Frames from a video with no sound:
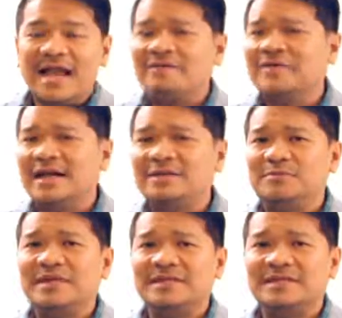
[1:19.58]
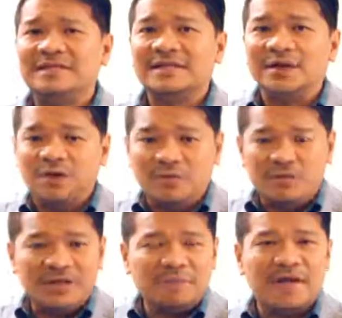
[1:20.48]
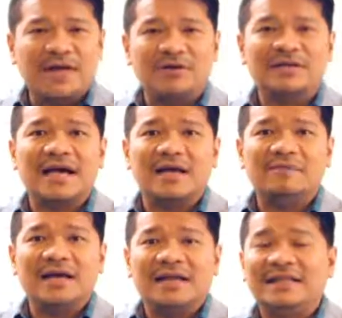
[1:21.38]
Leverage means you multiply your time.